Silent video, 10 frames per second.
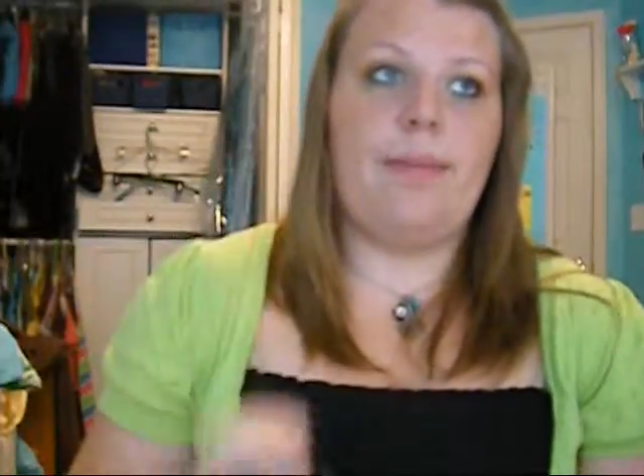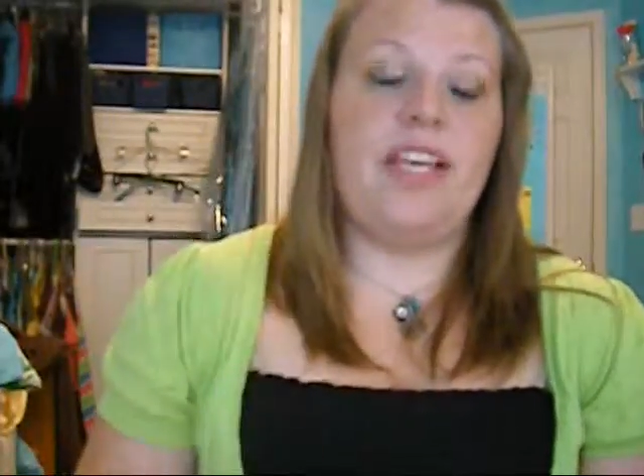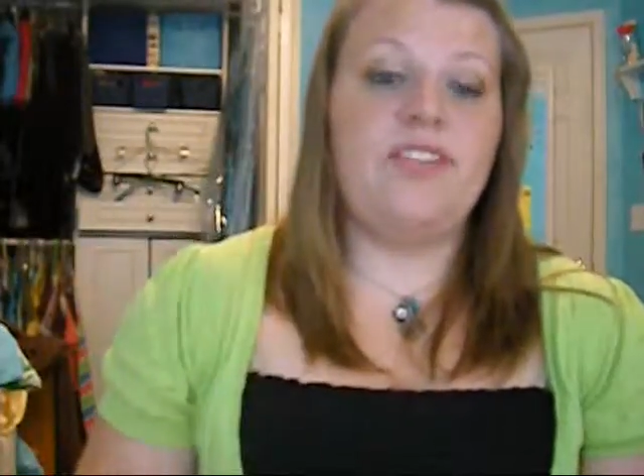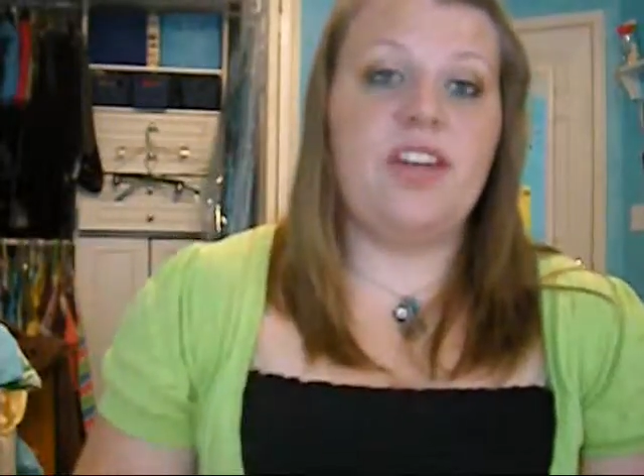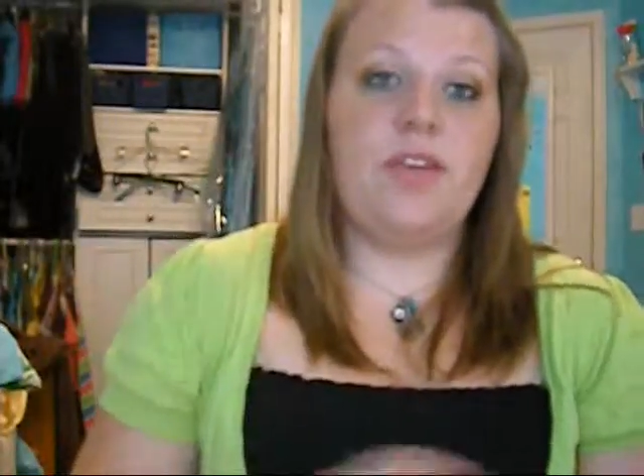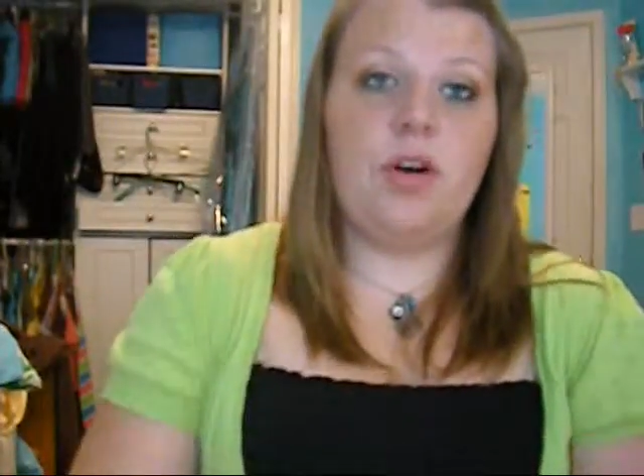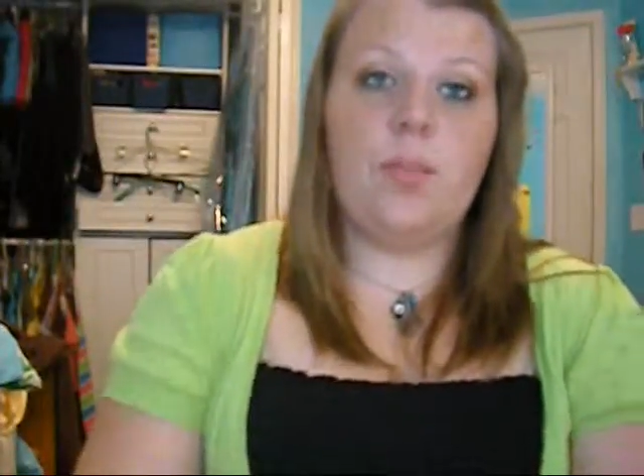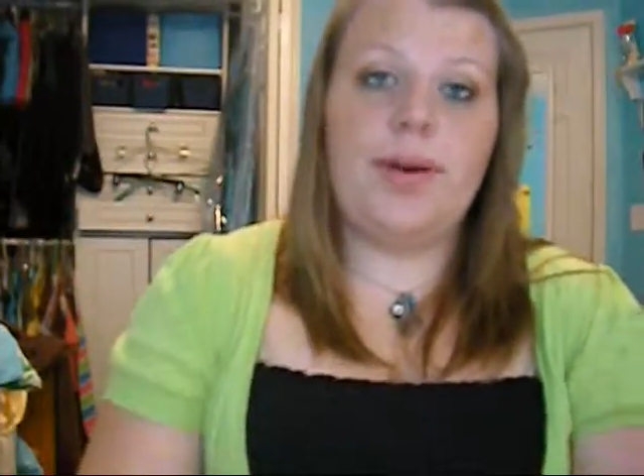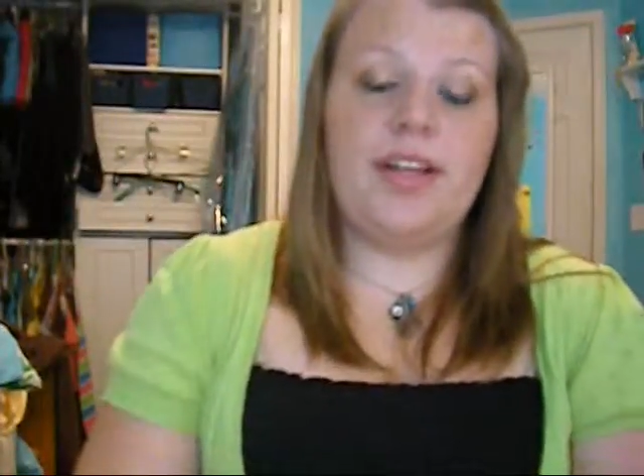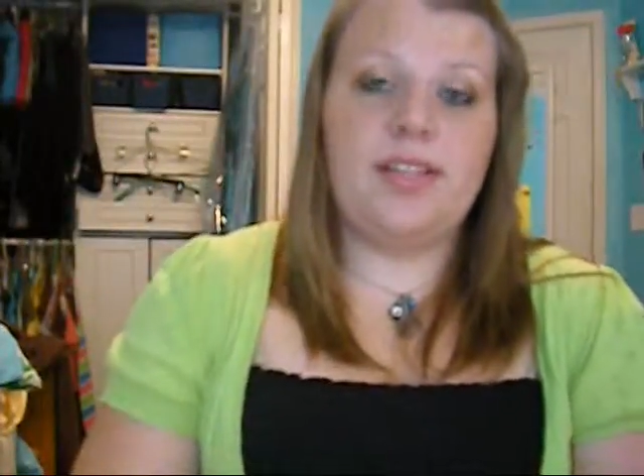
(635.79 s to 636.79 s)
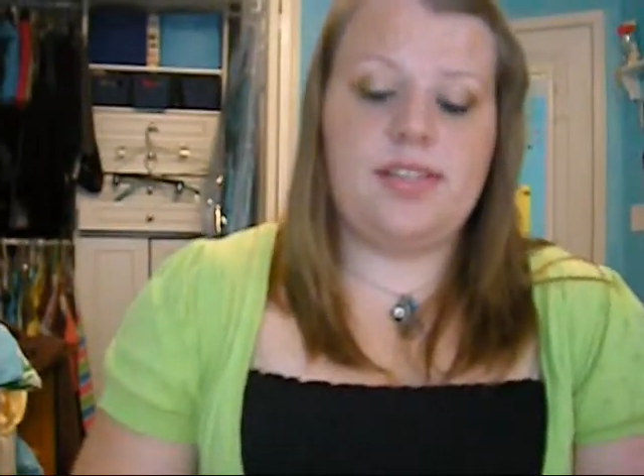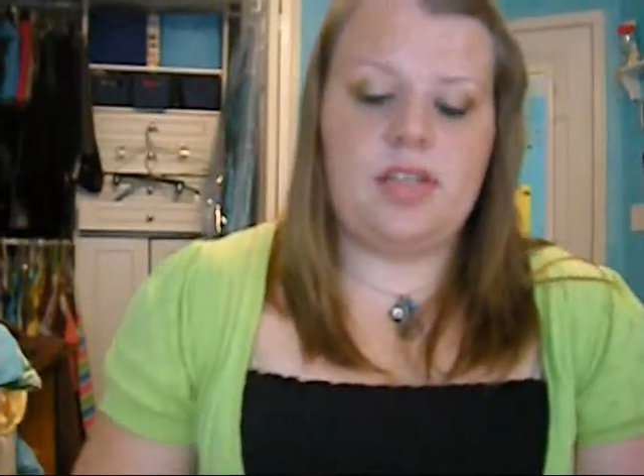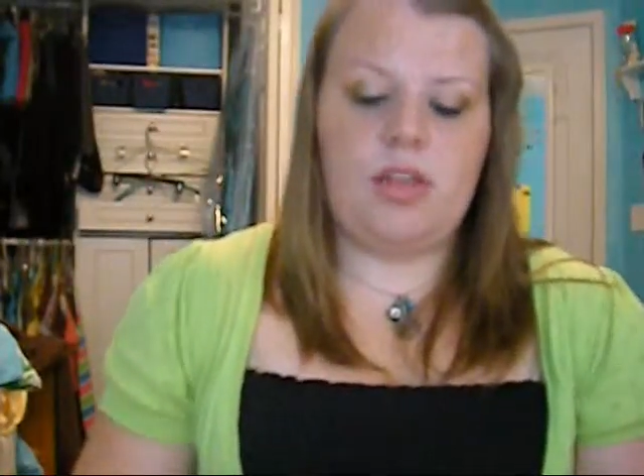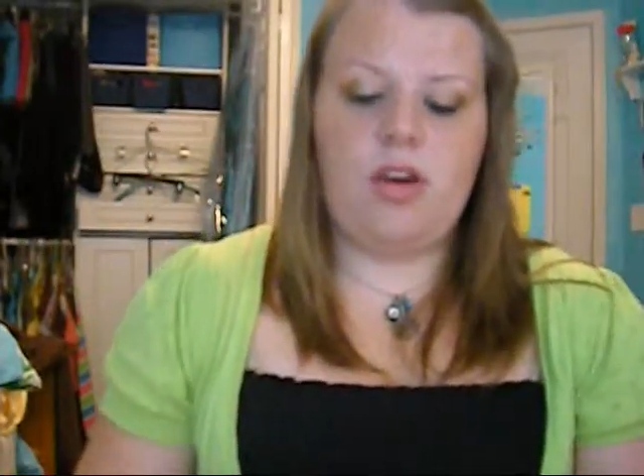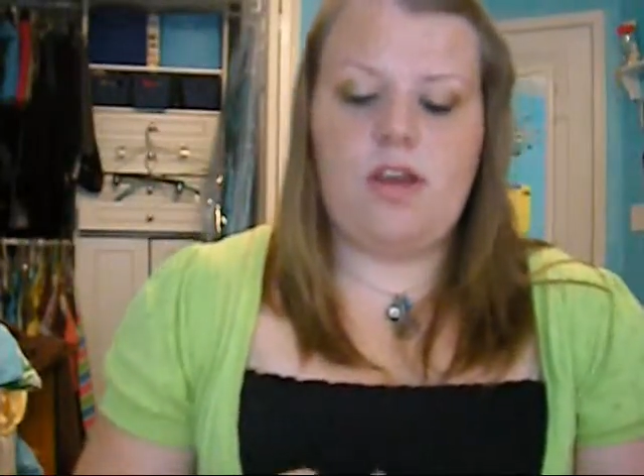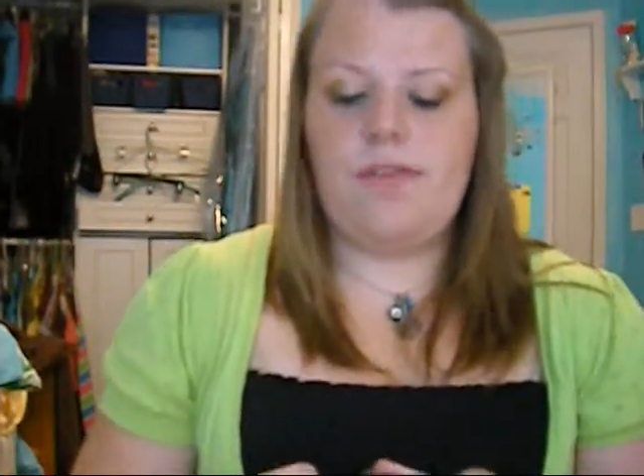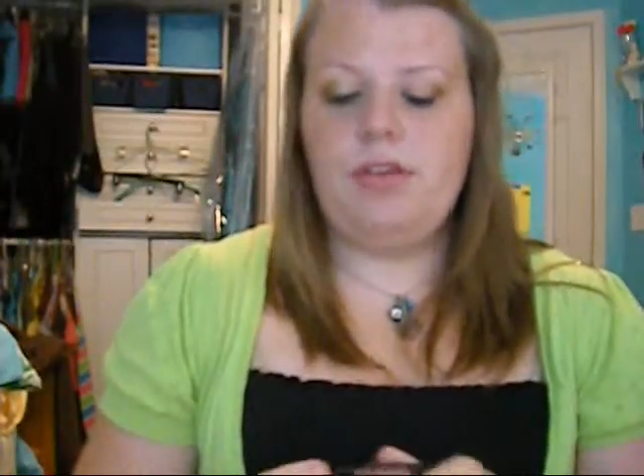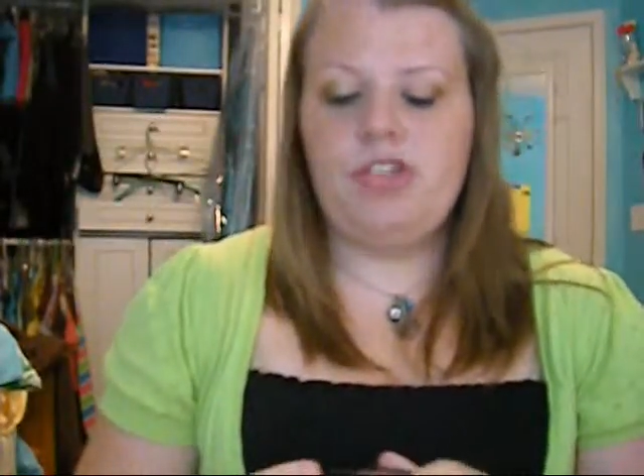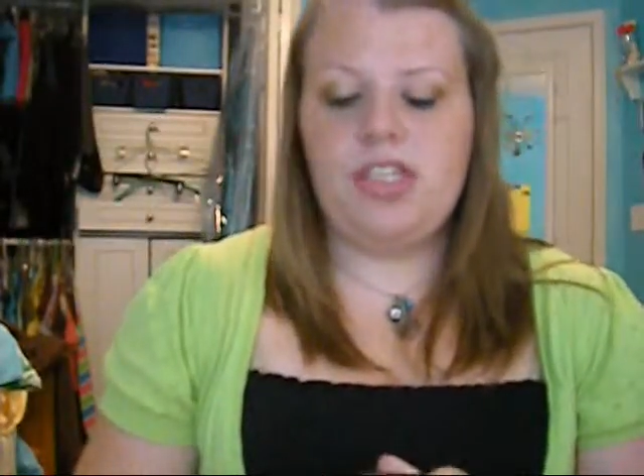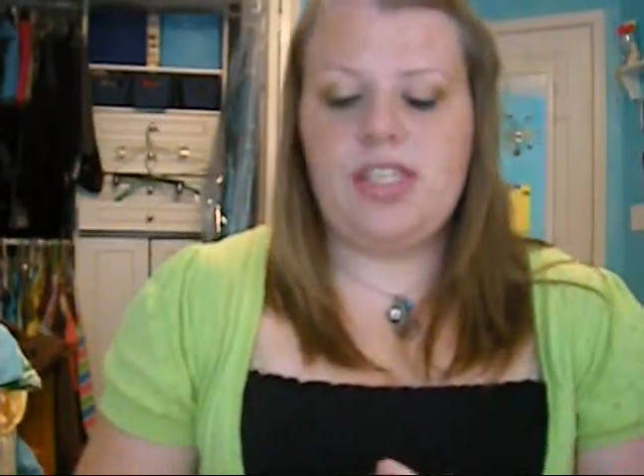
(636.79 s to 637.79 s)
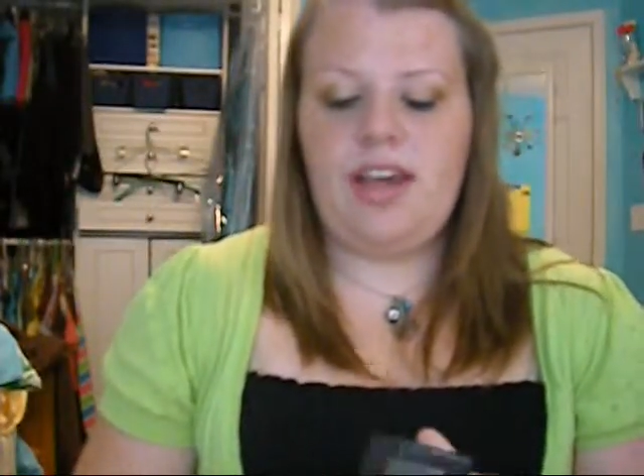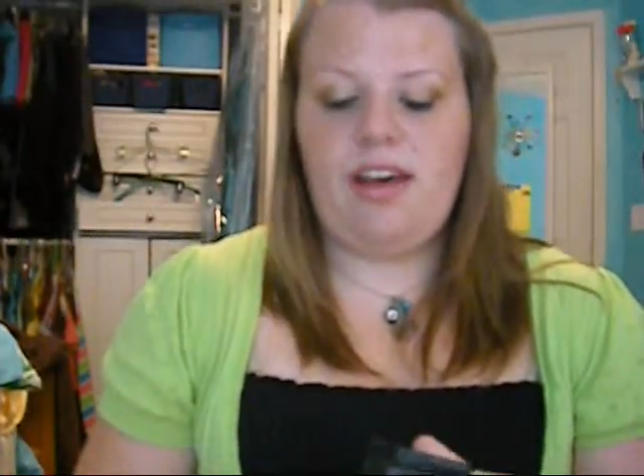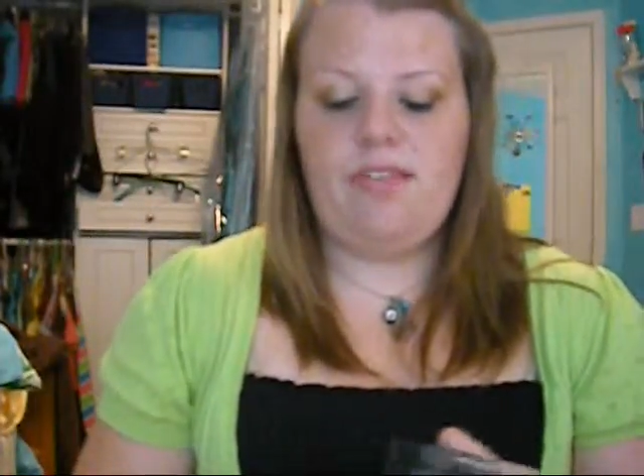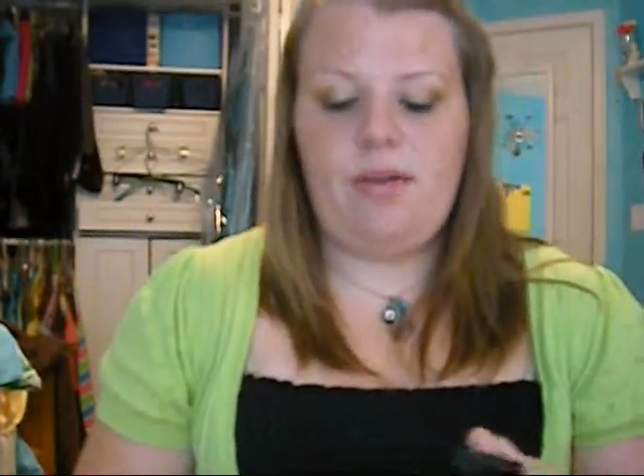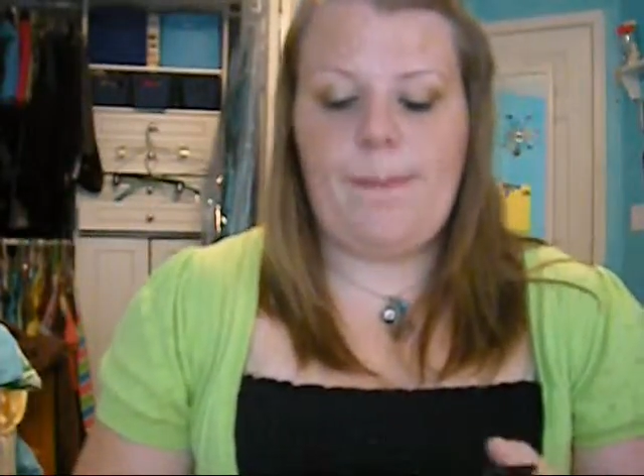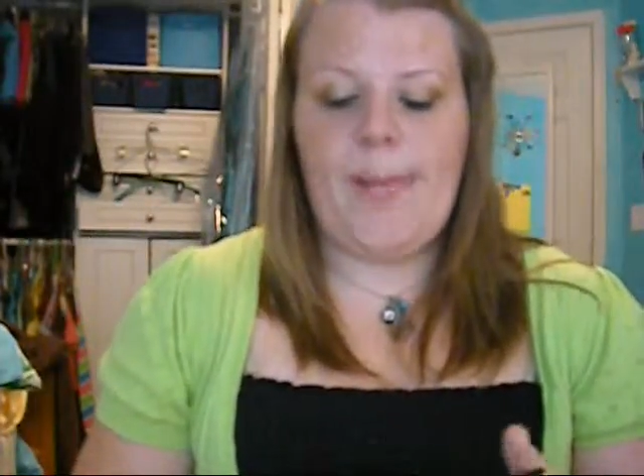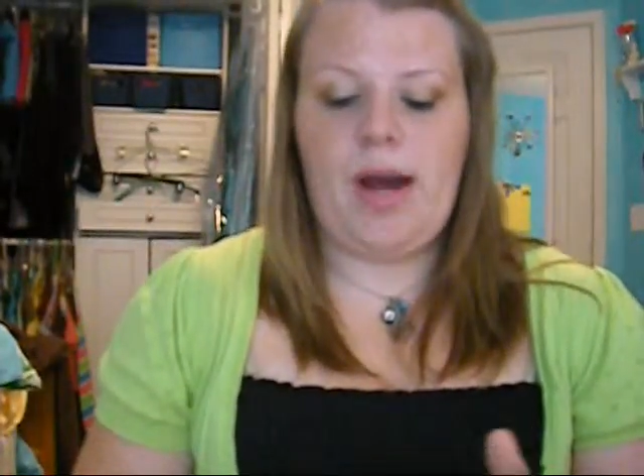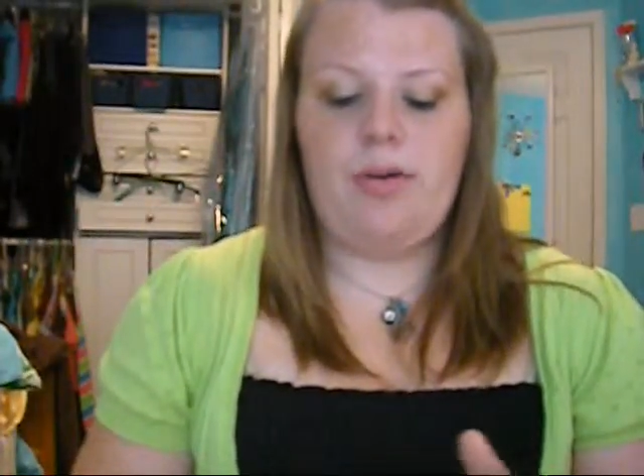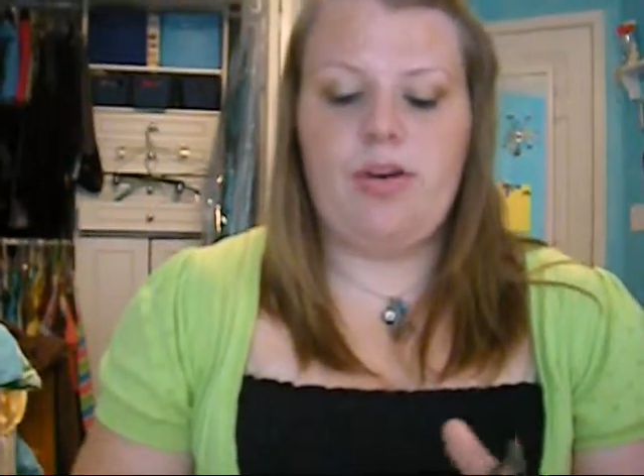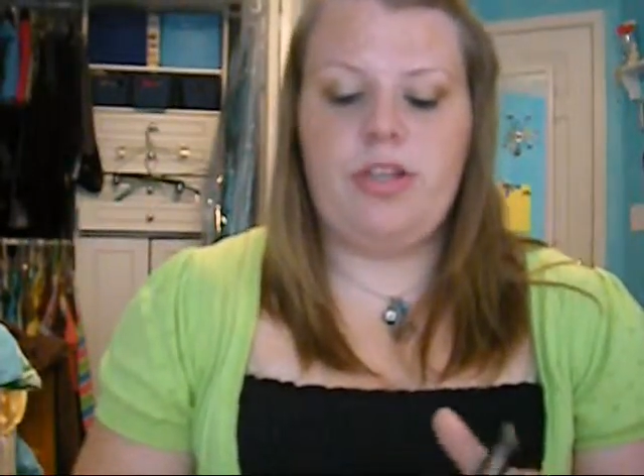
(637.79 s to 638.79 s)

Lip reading: Even if you don't bring concealer, if you just have powder,